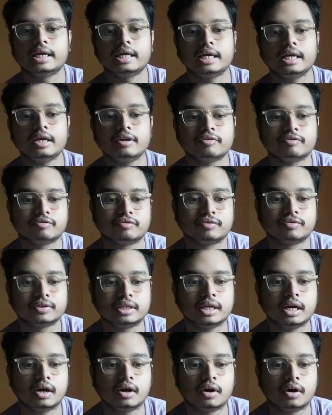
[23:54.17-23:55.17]
If
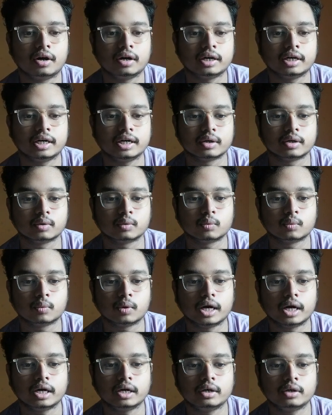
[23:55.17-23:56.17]
the order
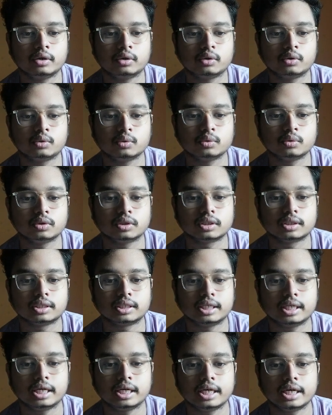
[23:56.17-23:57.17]
1, 2,
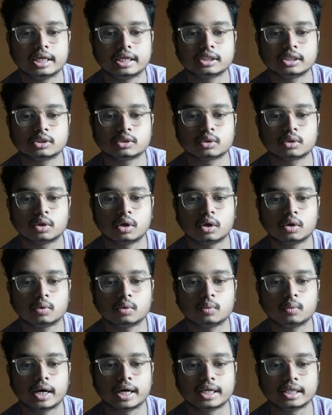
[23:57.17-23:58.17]
3 it is
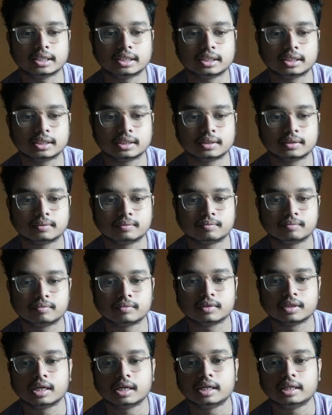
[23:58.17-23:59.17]
clockwise,
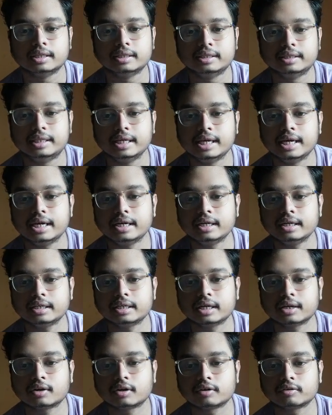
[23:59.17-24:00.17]
then
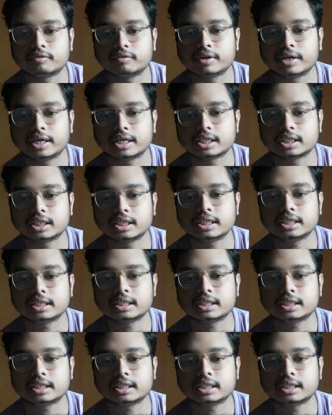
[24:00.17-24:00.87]
the configuration